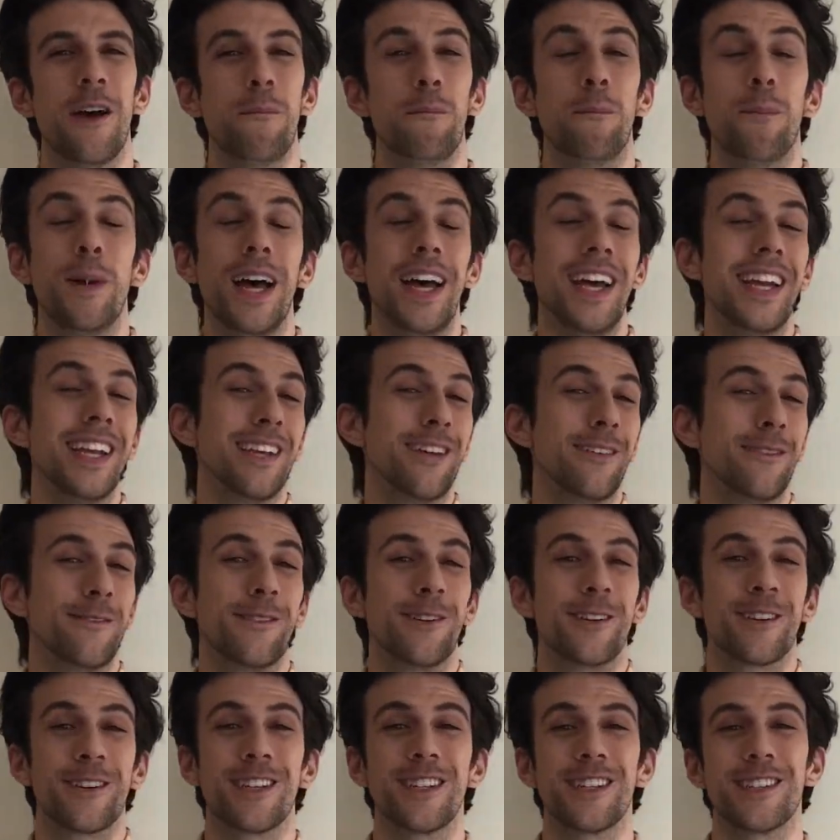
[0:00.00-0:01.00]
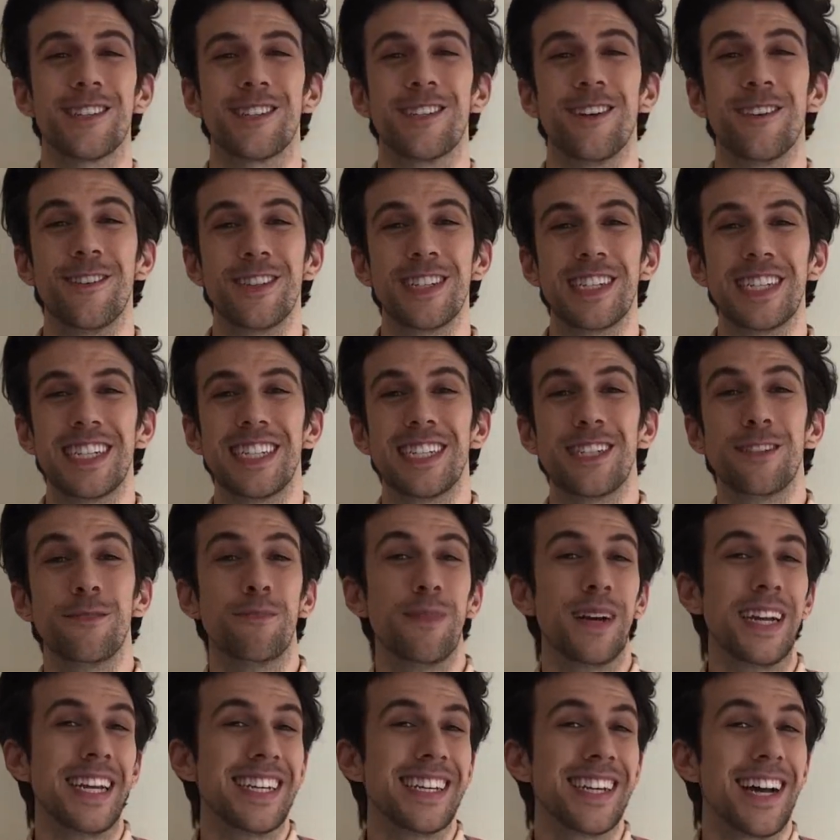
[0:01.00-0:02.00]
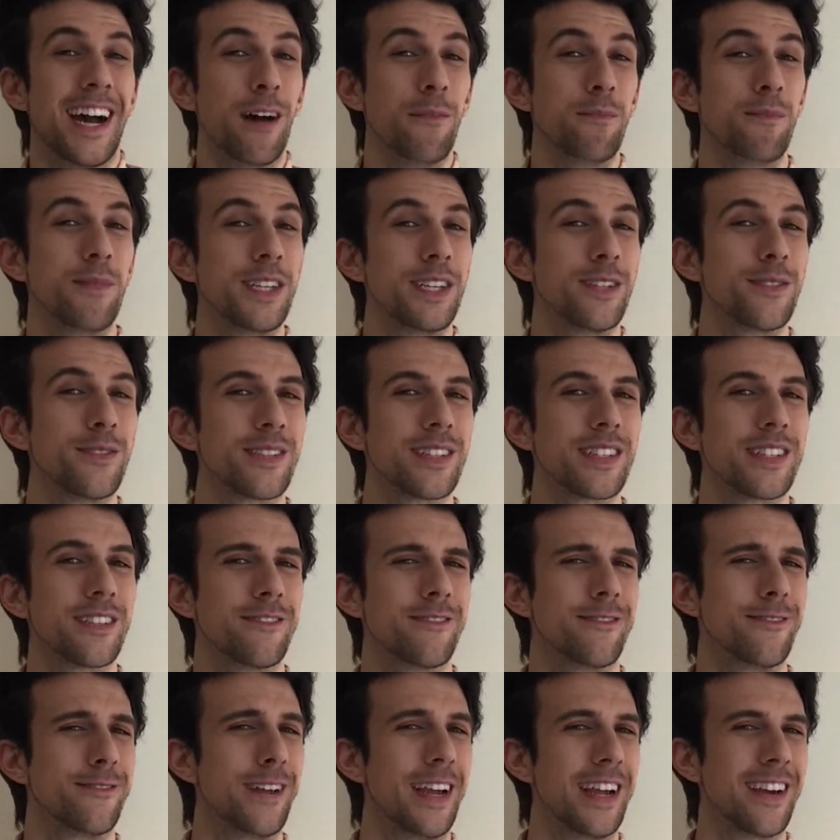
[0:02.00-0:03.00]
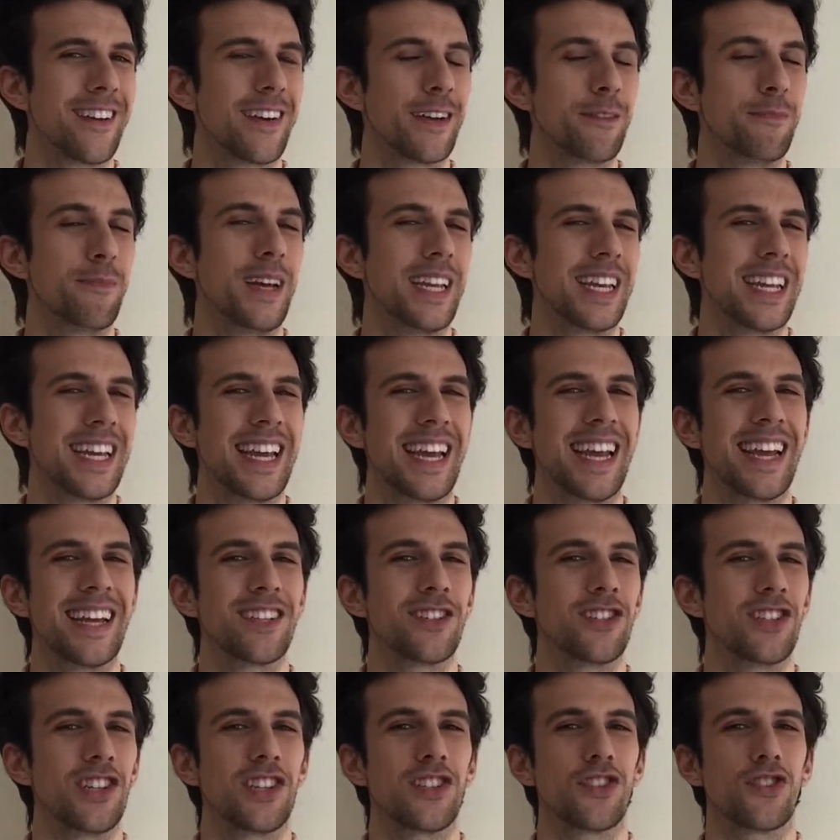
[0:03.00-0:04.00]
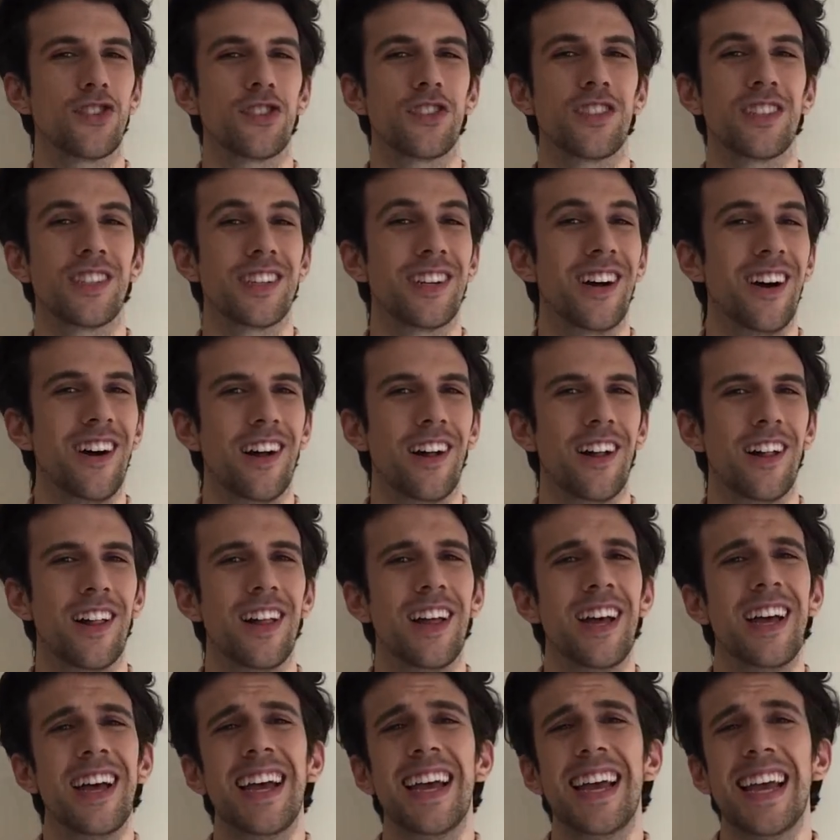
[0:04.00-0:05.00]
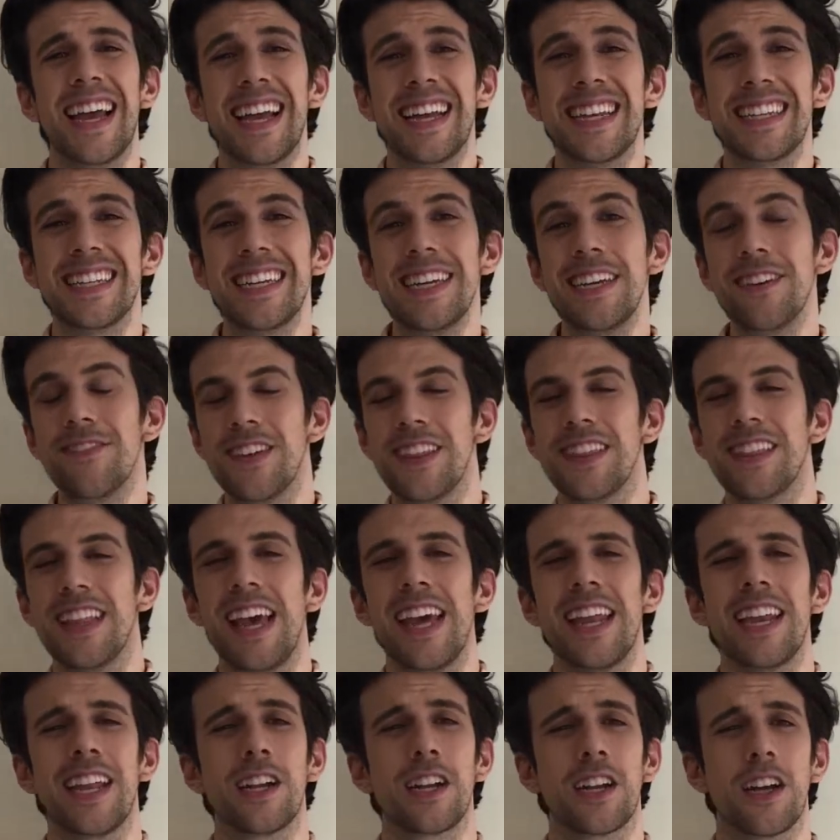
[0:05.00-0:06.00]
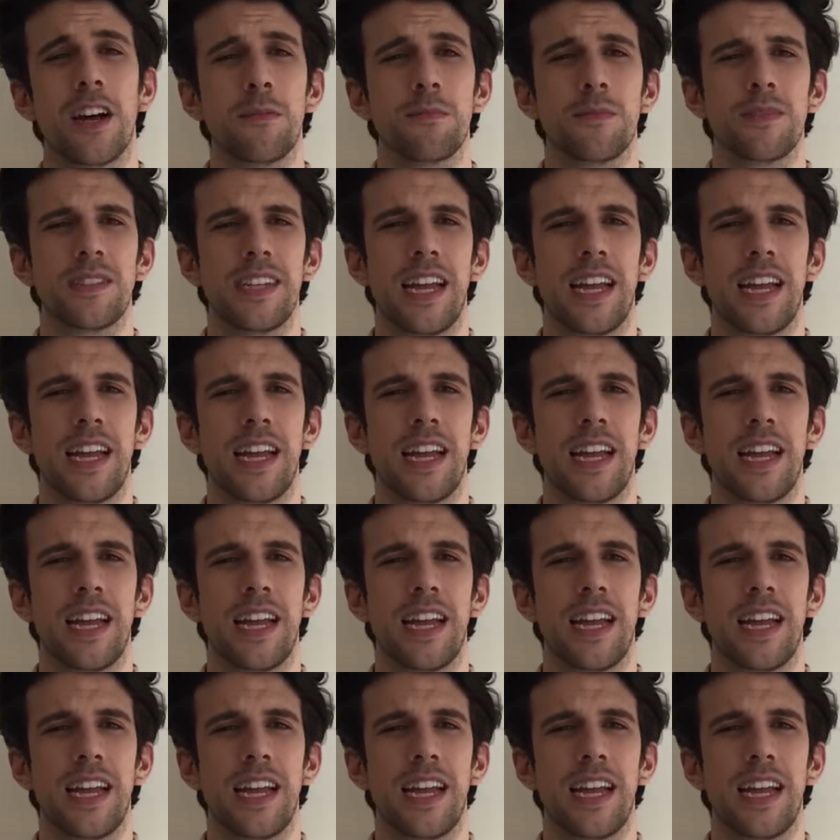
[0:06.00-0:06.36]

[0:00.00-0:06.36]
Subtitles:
But if you're an Estonian, you might not be using very many hand gestures at all. And even then, it comes